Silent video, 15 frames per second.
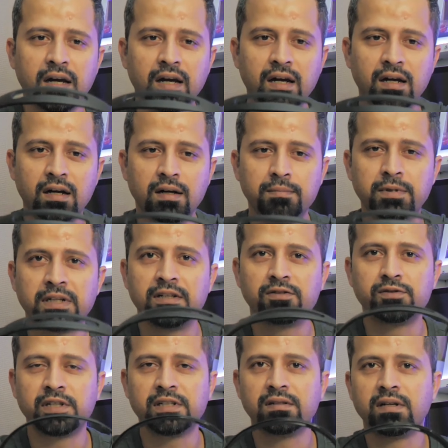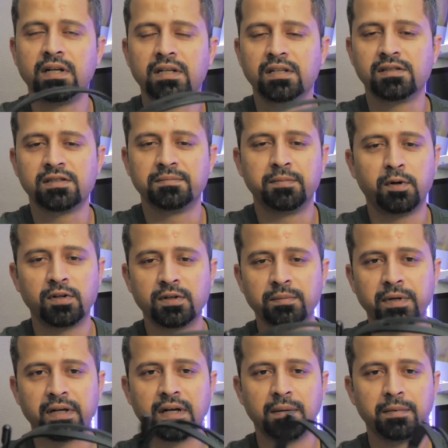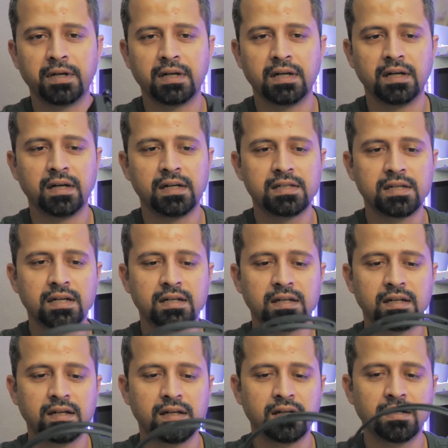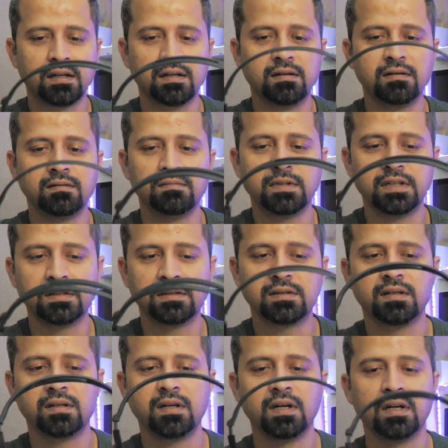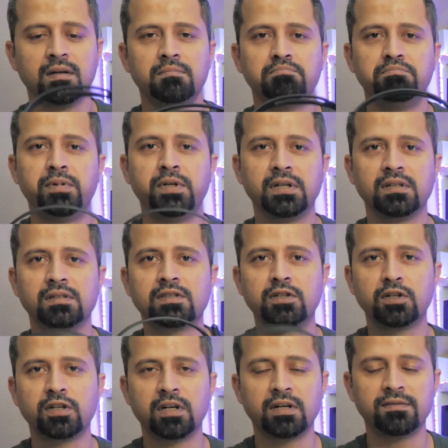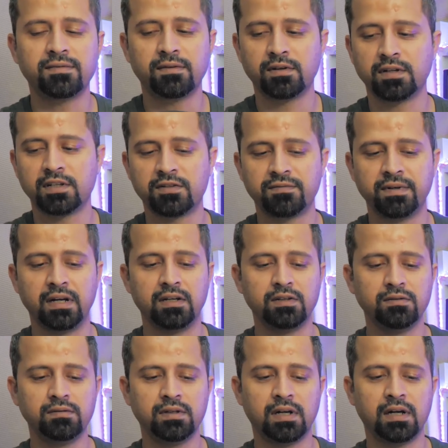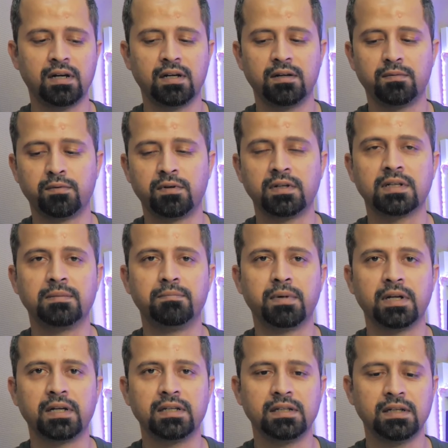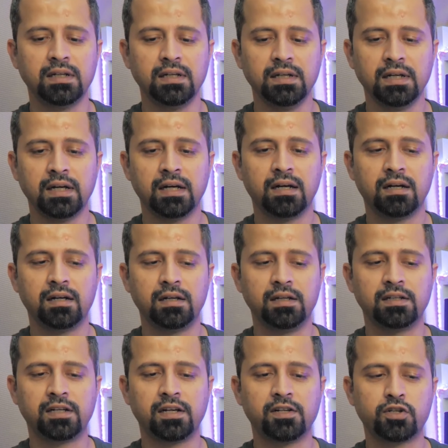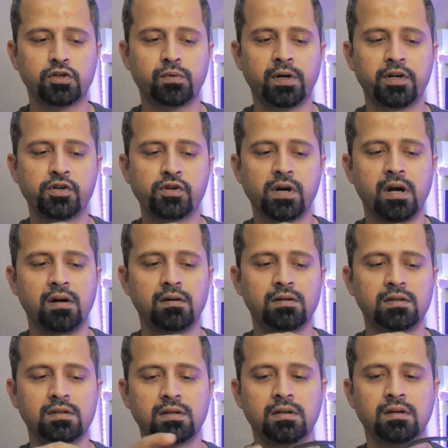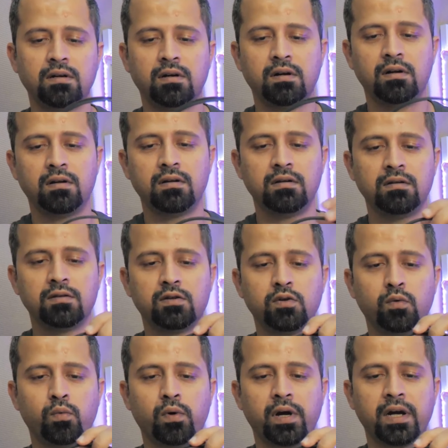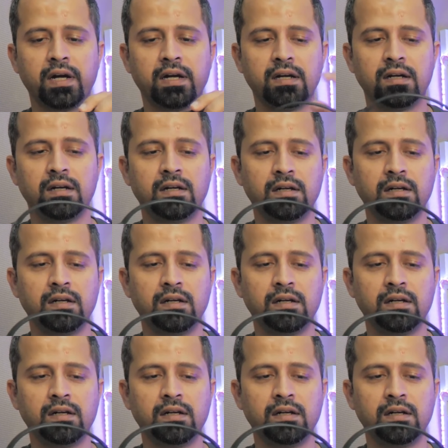but it really doesn't bother me. I mean, a headset is built good enough for its value. I wouldn't complain. It can stretch out all the way,